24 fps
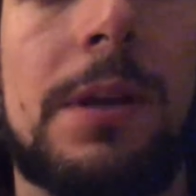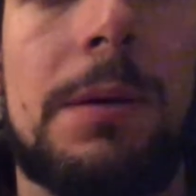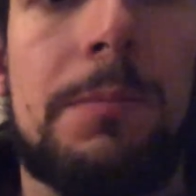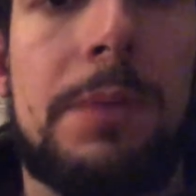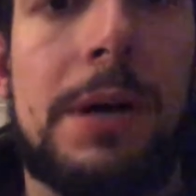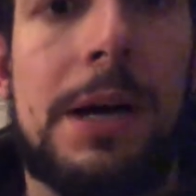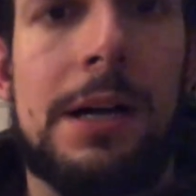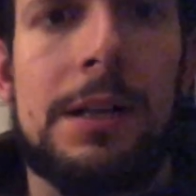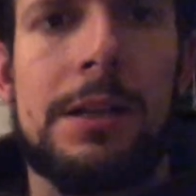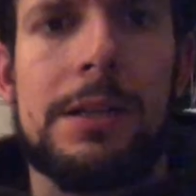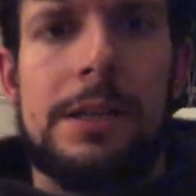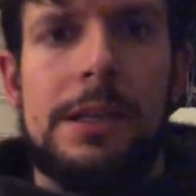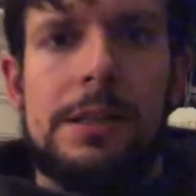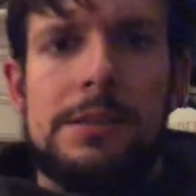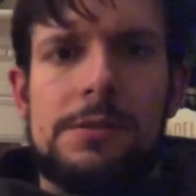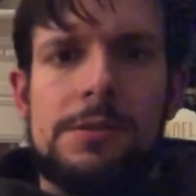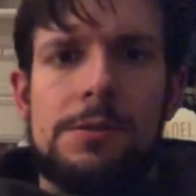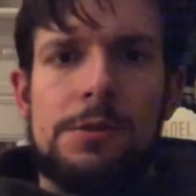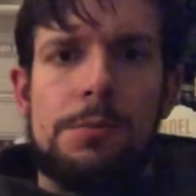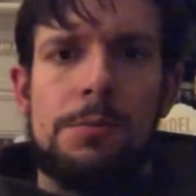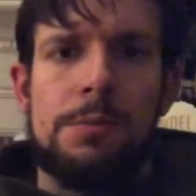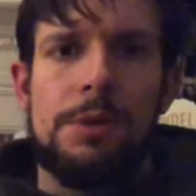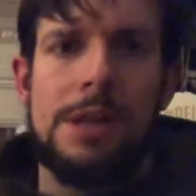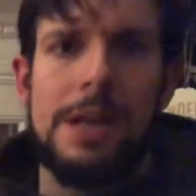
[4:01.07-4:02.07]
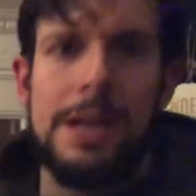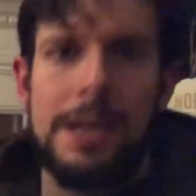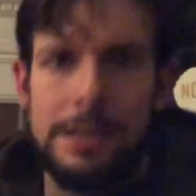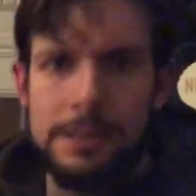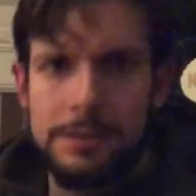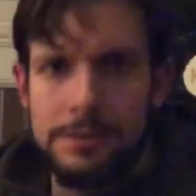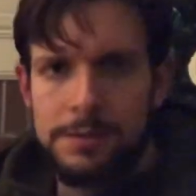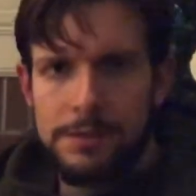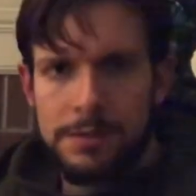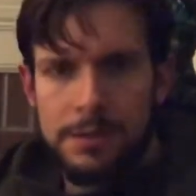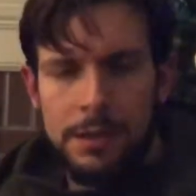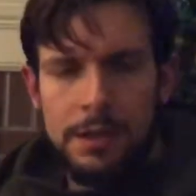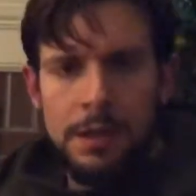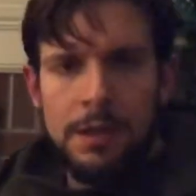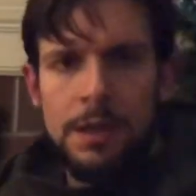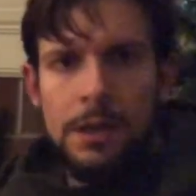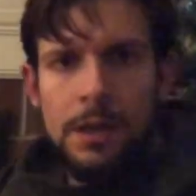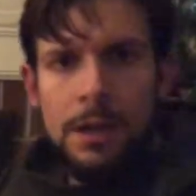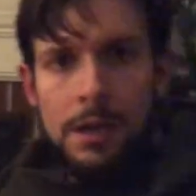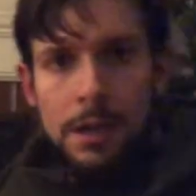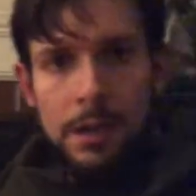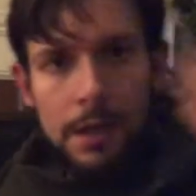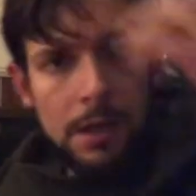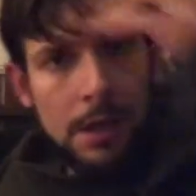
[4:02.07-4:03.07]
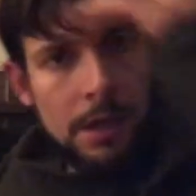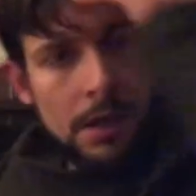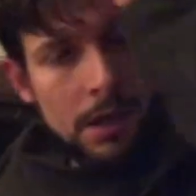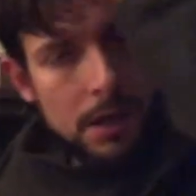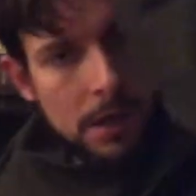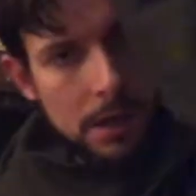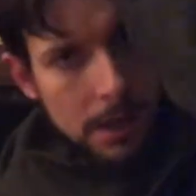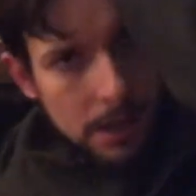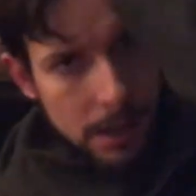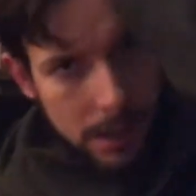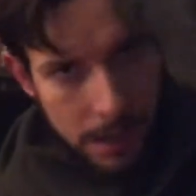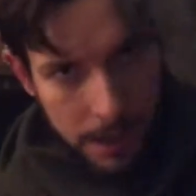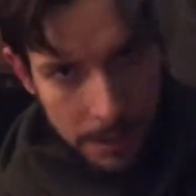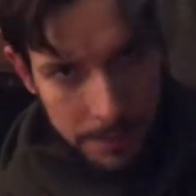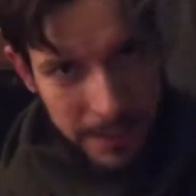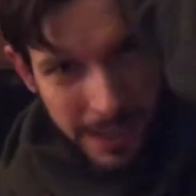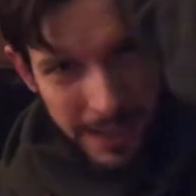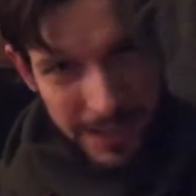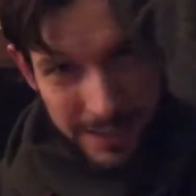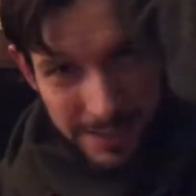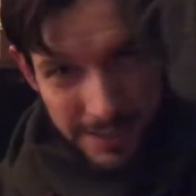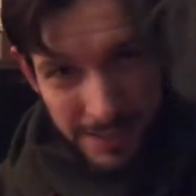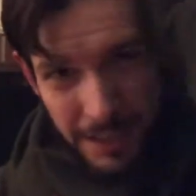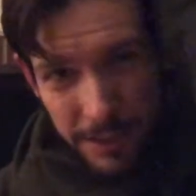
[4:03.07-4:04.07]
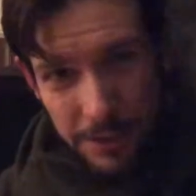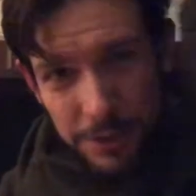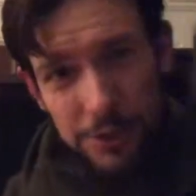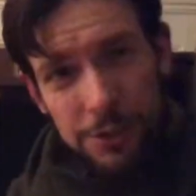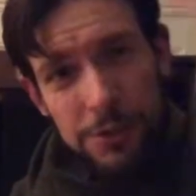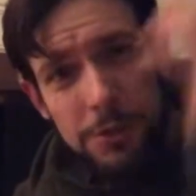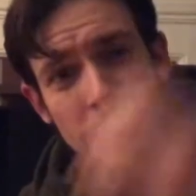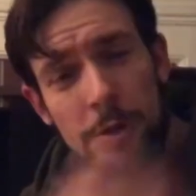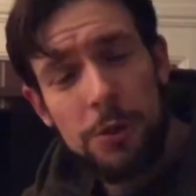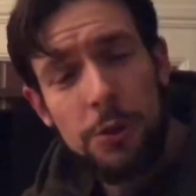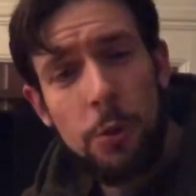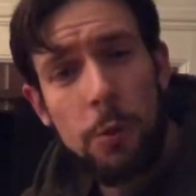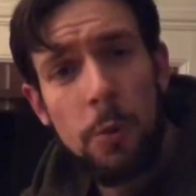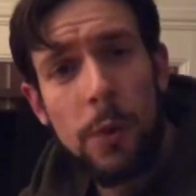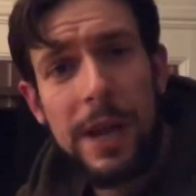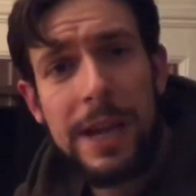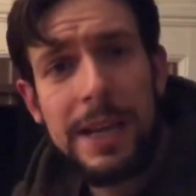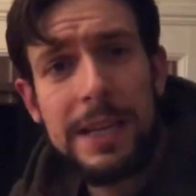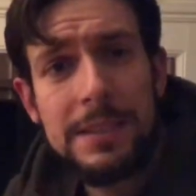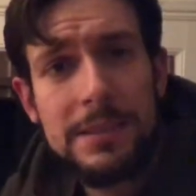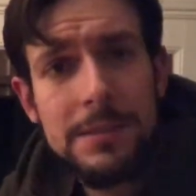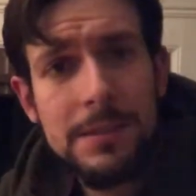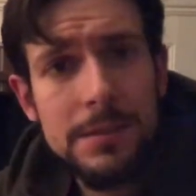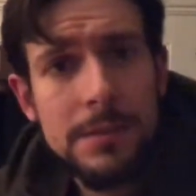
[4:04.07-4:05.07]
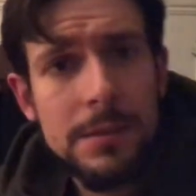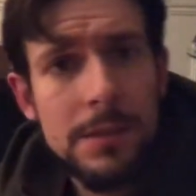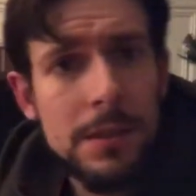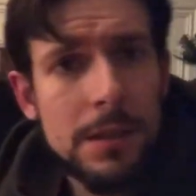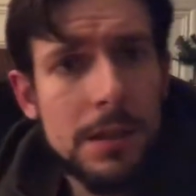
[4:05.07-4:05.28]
polyester blend. I'm not exactly sure of the weight.